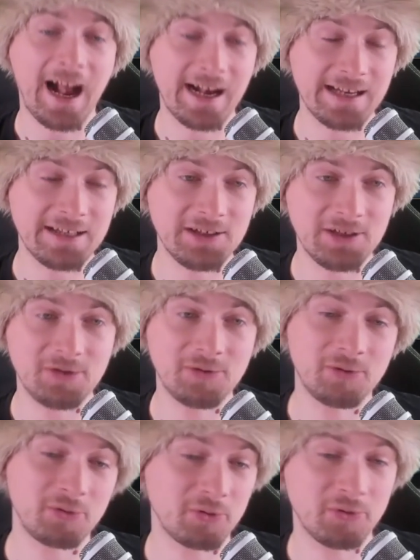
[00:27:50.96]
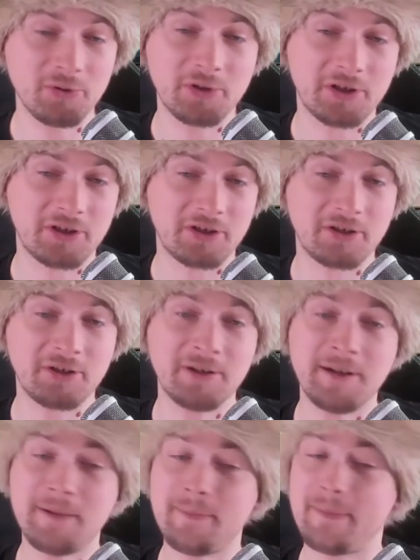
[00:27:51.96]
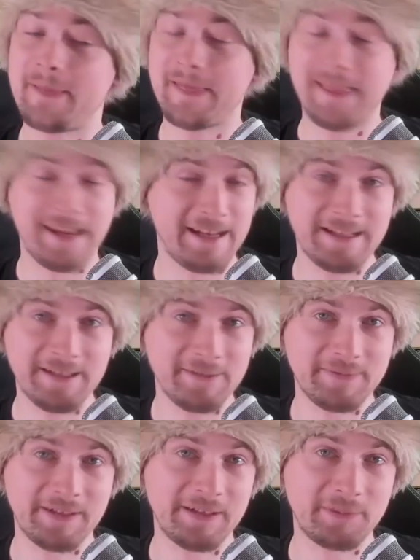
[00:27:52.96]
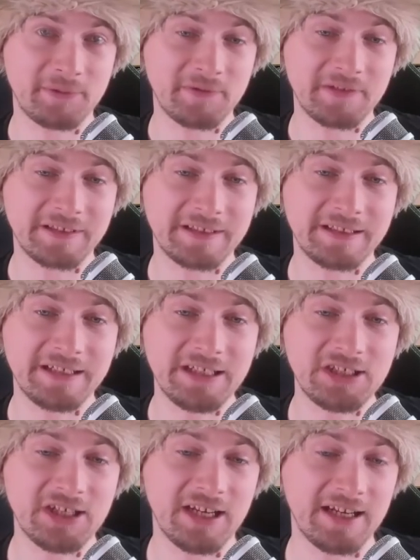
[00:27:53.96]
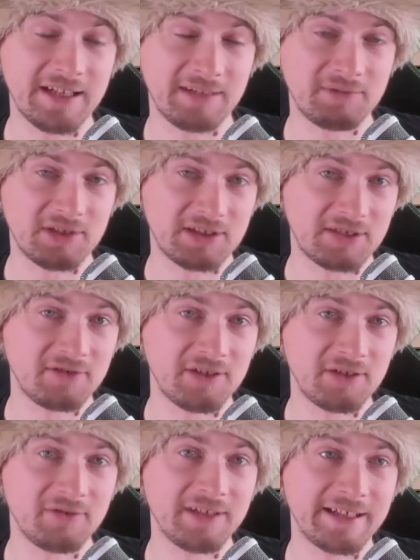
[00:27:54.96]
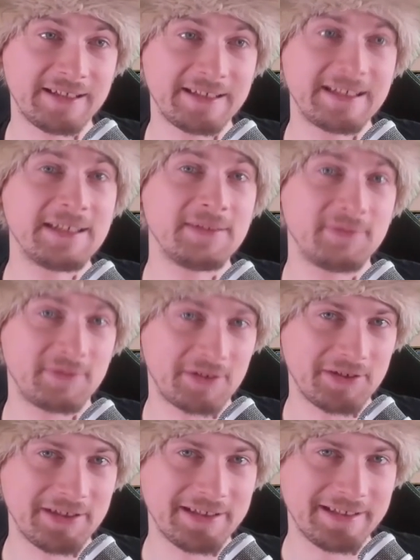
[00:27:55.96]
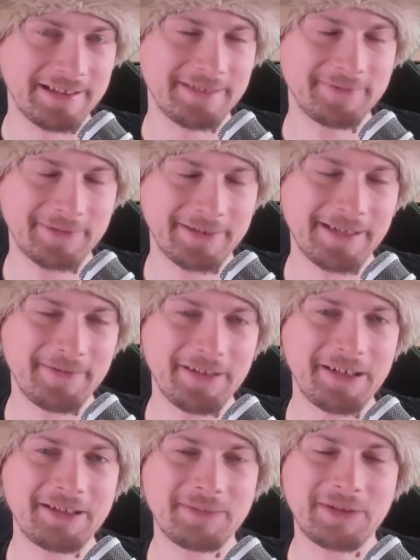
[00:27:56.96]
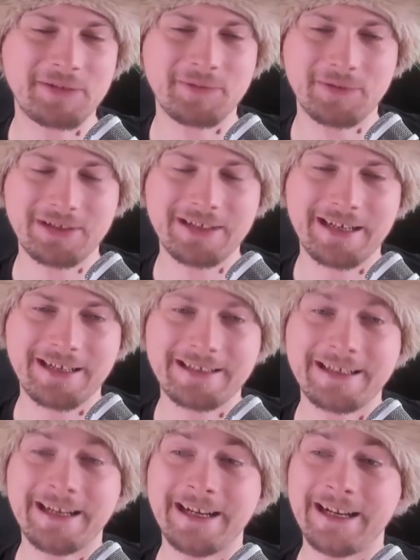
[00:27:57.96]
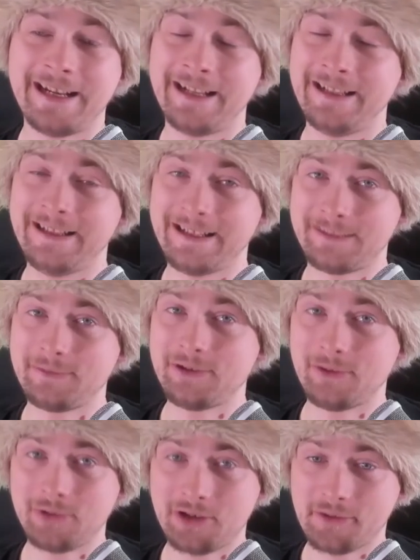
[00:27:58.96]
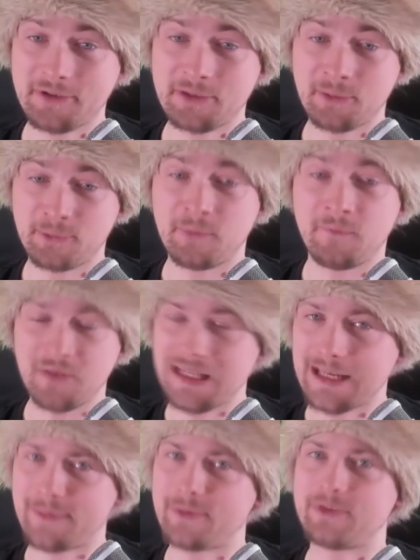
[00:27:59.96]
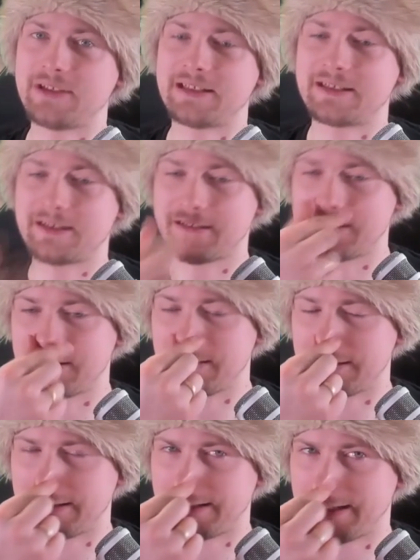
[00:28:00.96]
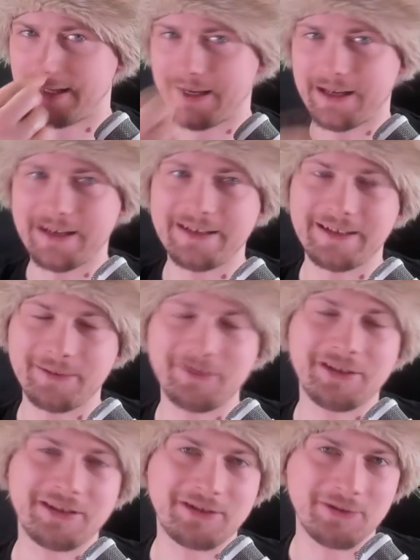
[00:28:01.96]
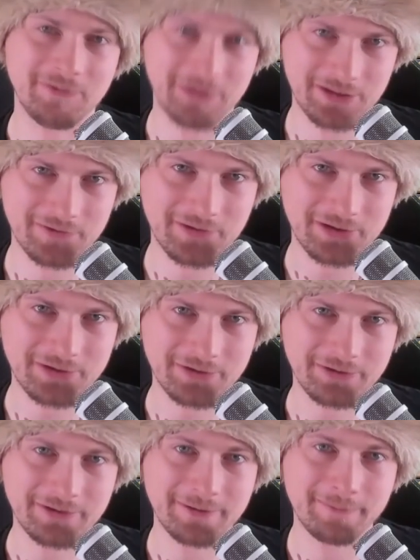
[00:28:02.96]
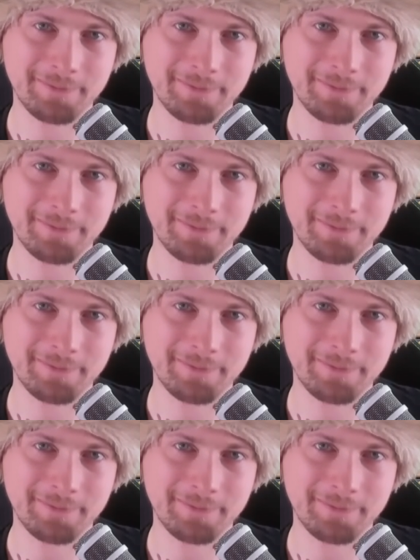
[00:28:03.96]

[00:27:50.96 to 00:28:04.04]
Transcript: I need to conquer plenty of other provinces in Asia, and I'm just gonna do that very easily. For today, thank you so much for watching, guys. Let me know in comments what you think about this strategy, and I'm gonna see you very, very soon.